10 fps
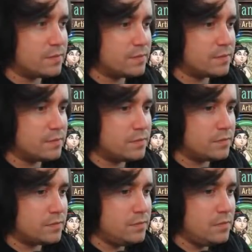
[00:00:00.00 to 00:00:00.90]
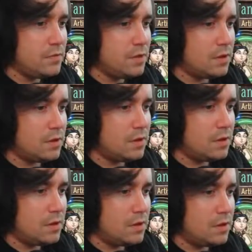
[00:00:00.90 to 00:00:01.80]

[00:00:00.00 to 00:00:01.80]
[no speech]